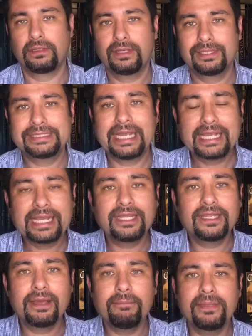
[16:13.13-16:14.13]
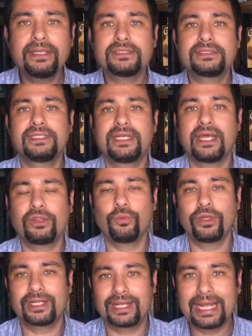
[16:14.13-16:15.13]
taking their meals together
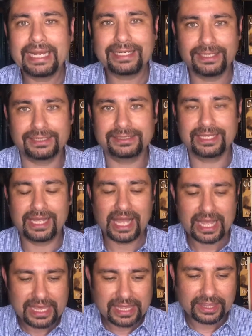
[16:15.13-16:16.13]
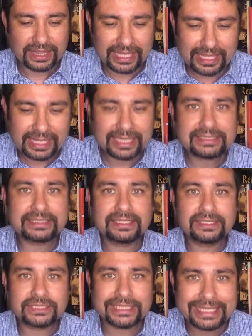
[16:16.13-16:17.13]
with gladness. The
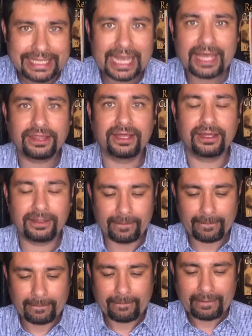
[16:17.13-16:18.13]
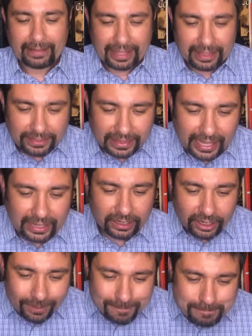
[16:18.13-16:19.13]
eating together in that
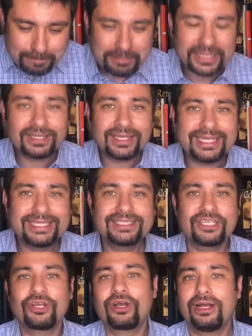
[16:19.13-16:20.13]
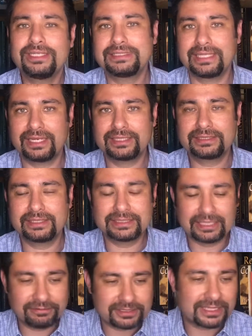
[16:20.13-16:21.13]
Middle Eastern context, as
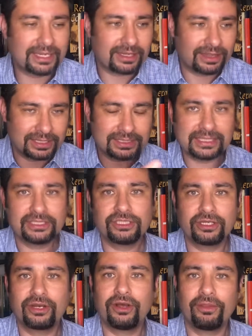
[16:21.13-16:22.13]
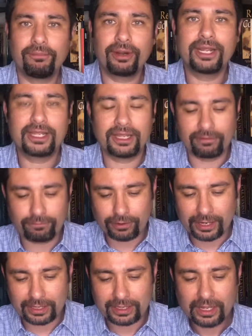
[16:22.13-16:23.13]
I've said in the teaching on breaking of
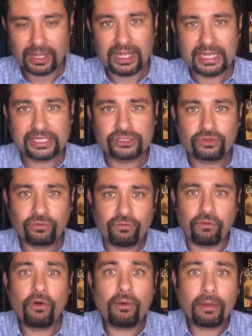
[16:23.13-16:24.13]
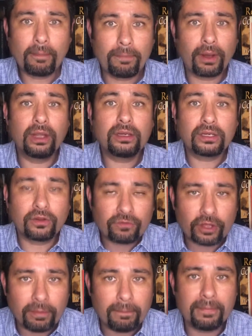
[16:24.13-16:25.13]
bread, is to form a bond of
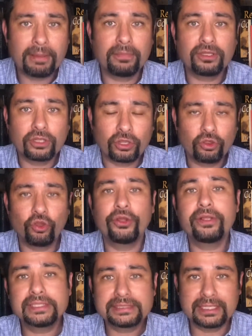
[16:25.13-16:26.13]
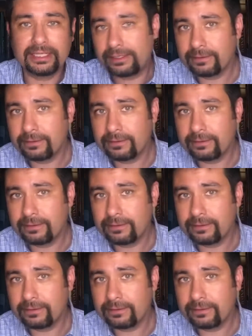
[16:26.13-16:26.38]
commitment and loyalty,